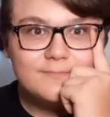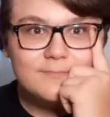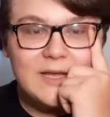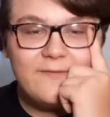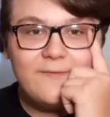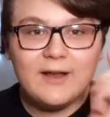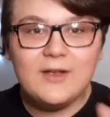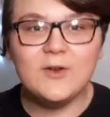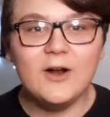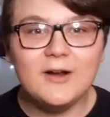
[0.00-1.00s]
They
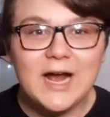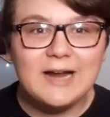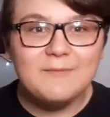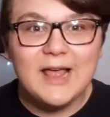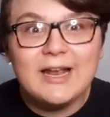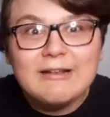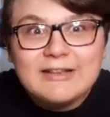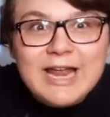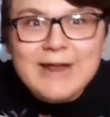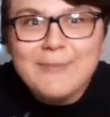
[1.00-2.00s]
fucking run around and be like,
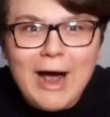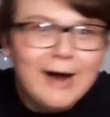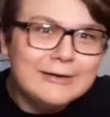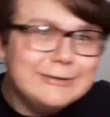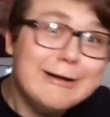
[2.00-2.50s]
Demon,